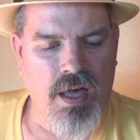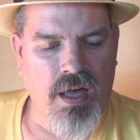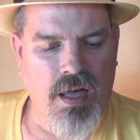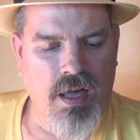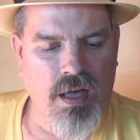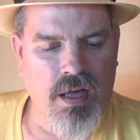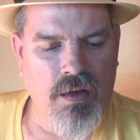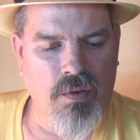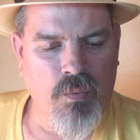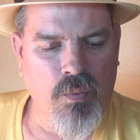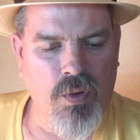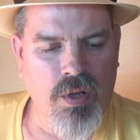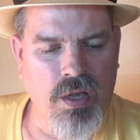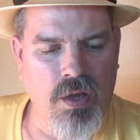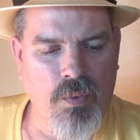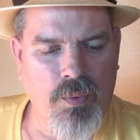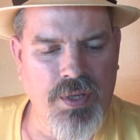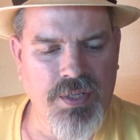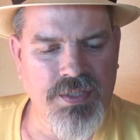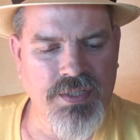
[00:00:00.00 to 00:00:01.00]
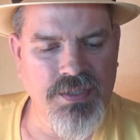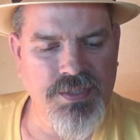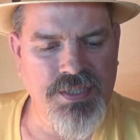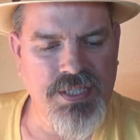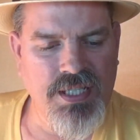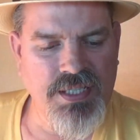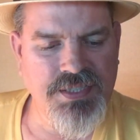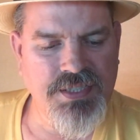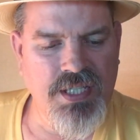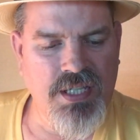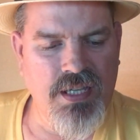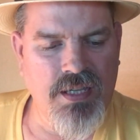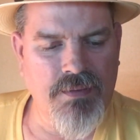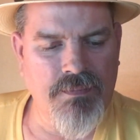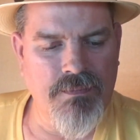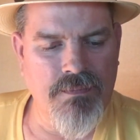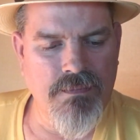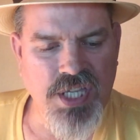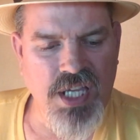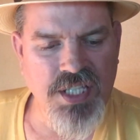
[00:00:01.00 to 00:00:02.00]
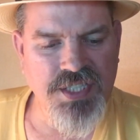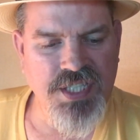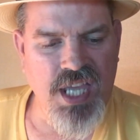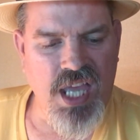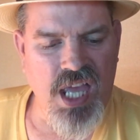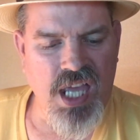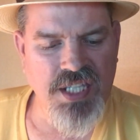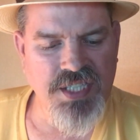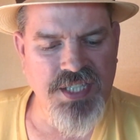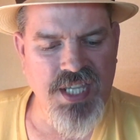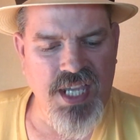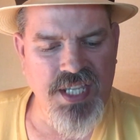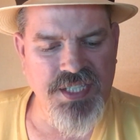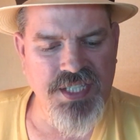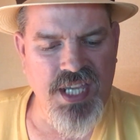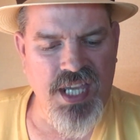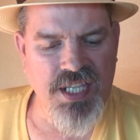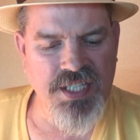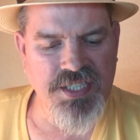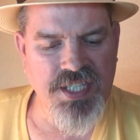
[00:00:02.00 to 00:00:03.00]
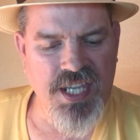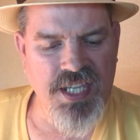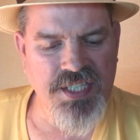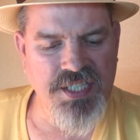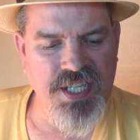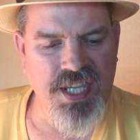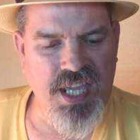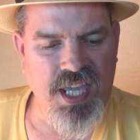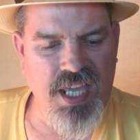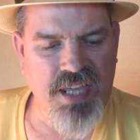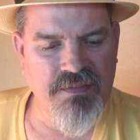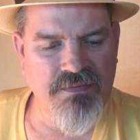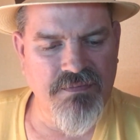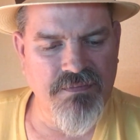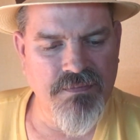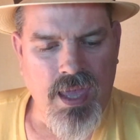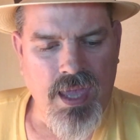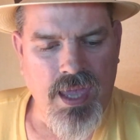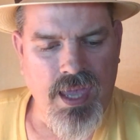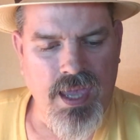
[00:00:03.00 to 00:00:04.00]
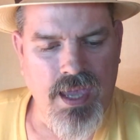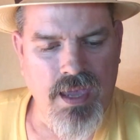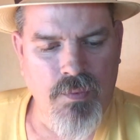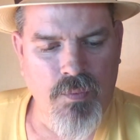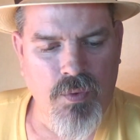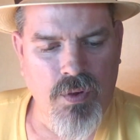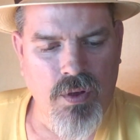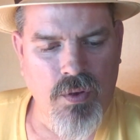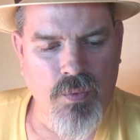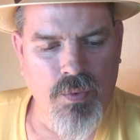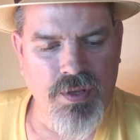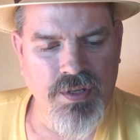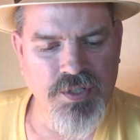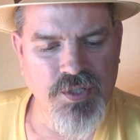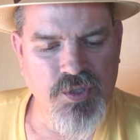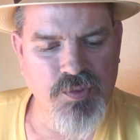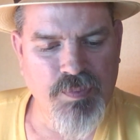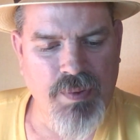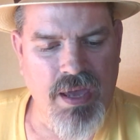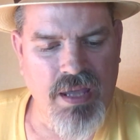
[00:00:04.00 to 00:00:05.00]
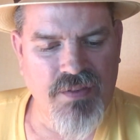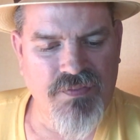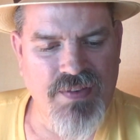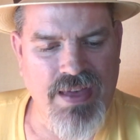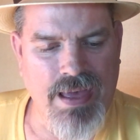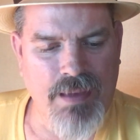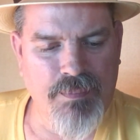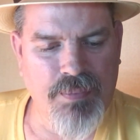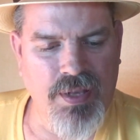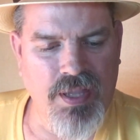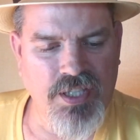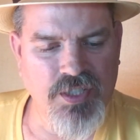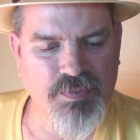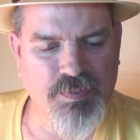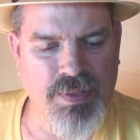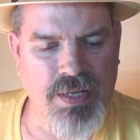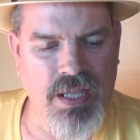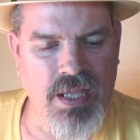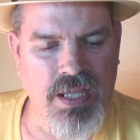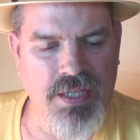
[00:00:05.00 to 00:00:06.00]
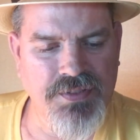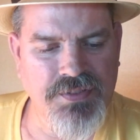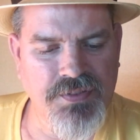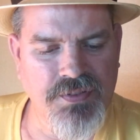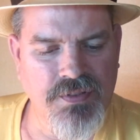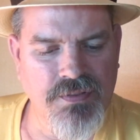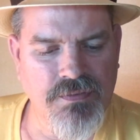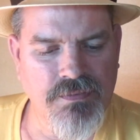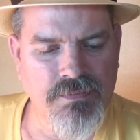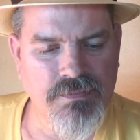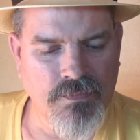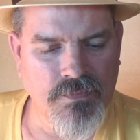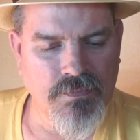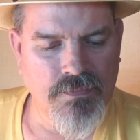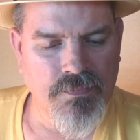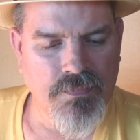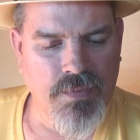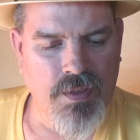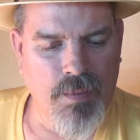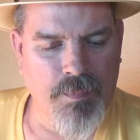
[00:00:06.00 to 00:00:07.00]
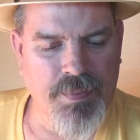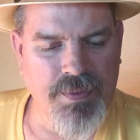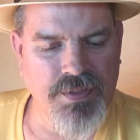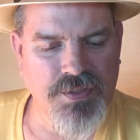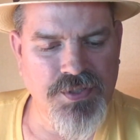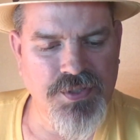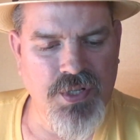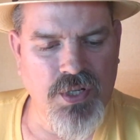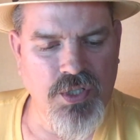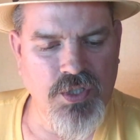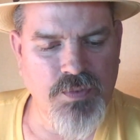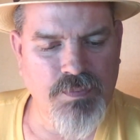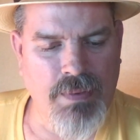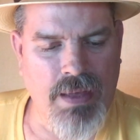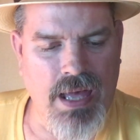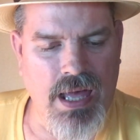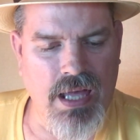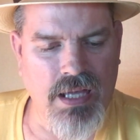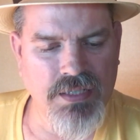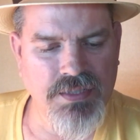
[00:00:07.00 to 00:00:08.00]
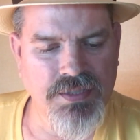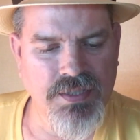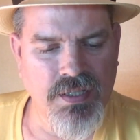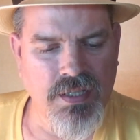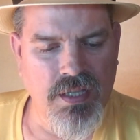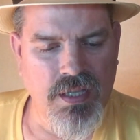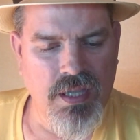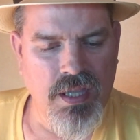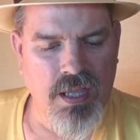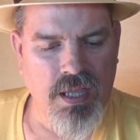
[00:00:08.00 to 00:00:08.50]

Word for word: Uh, we'll go into Tut Tut Tut Tut Tut Tut Tut Tut, and we'll go into Spotify Plus Plus up in the search box.